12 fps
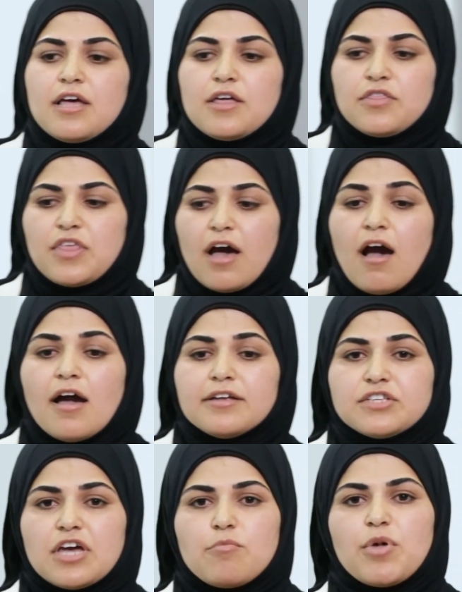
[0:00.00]
The
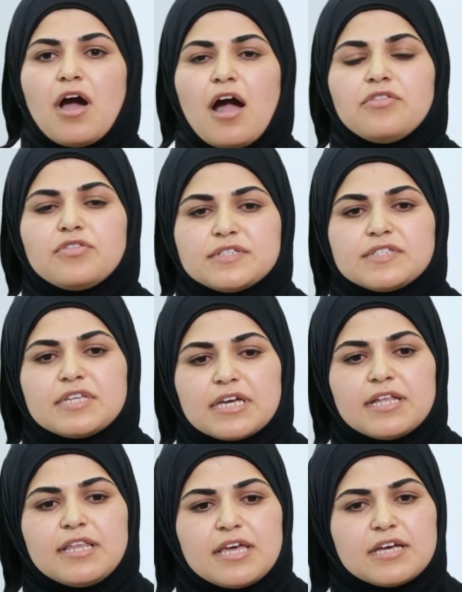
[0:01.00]
idea behind this
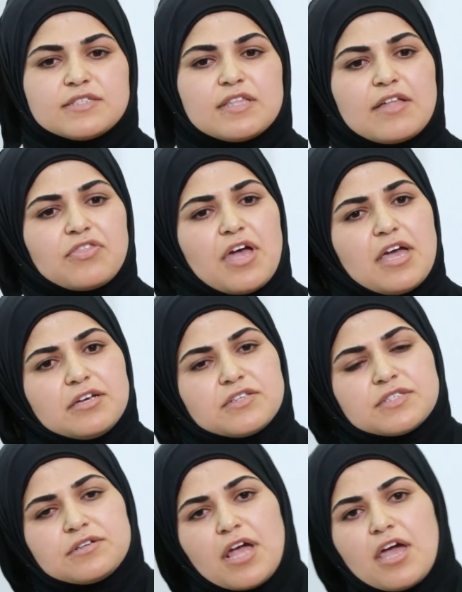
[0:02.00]
technique is that the
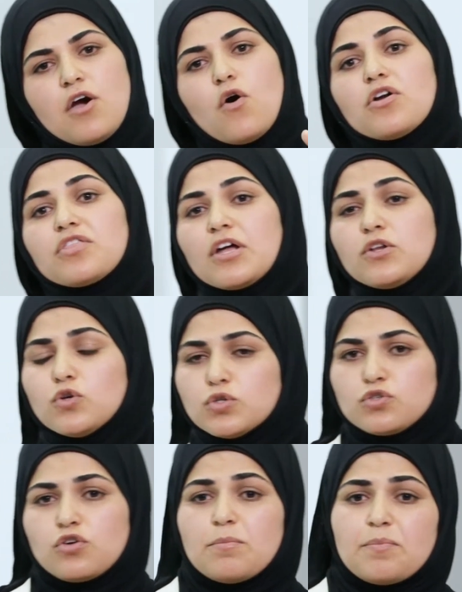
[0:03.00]
X-ray or the
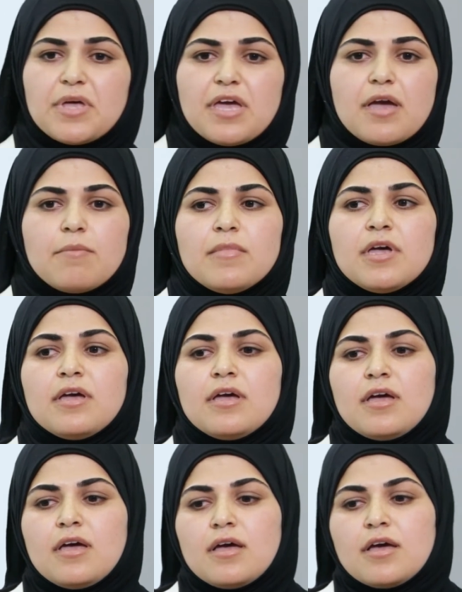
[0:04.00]
neutron beam
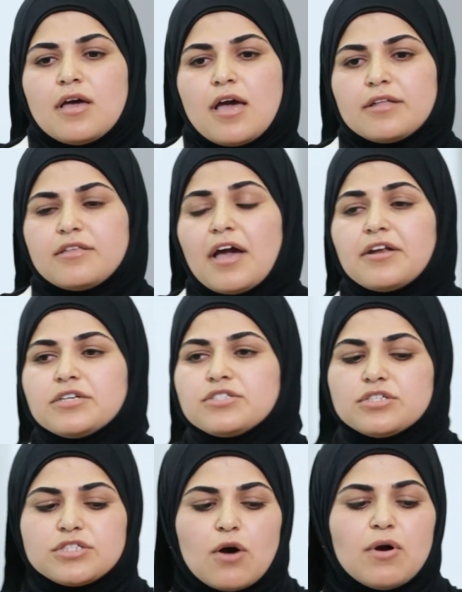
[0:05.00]

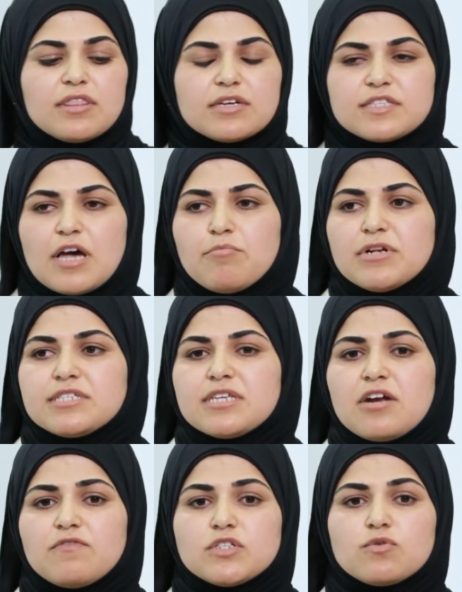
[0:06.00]
directed toward the sample
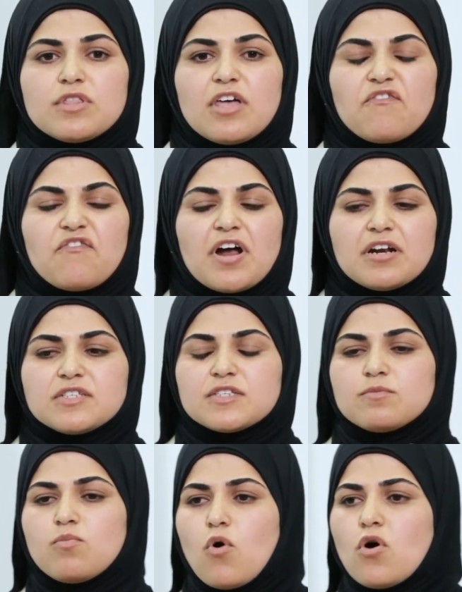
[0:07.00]
surface with a very
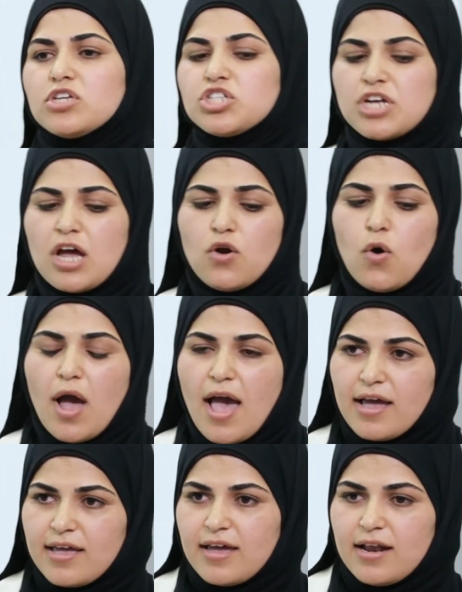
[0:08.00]
small shallow
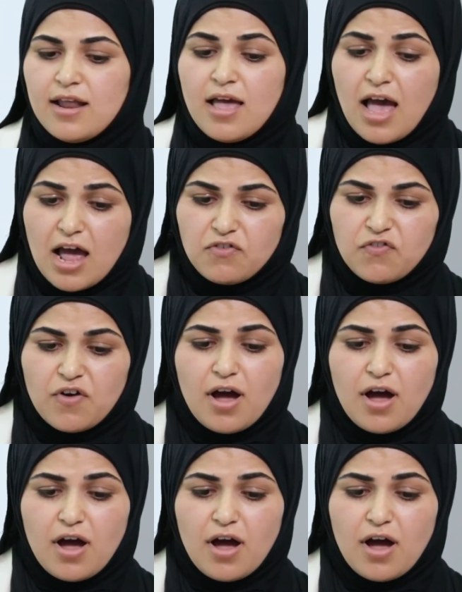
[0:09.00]
angle, alpha